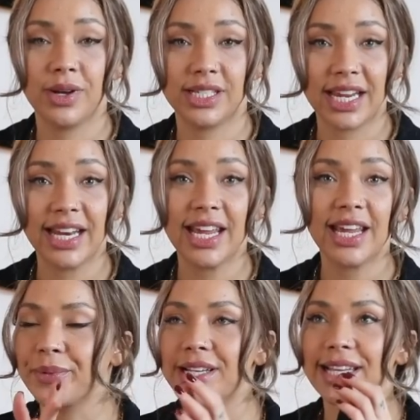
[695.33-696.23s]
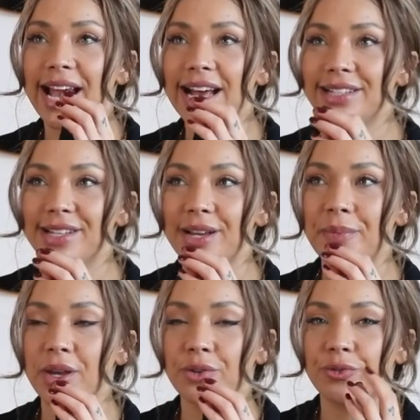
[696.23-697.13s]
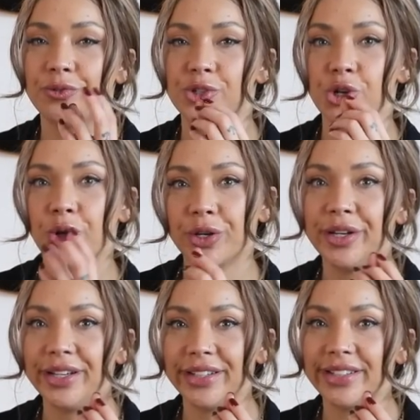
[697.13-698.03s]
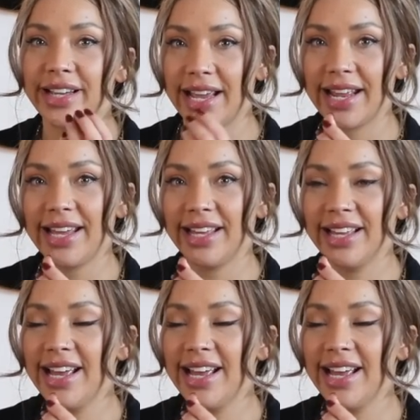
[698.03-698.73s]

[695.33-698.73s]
martini, because it had a bit of chocolate in it.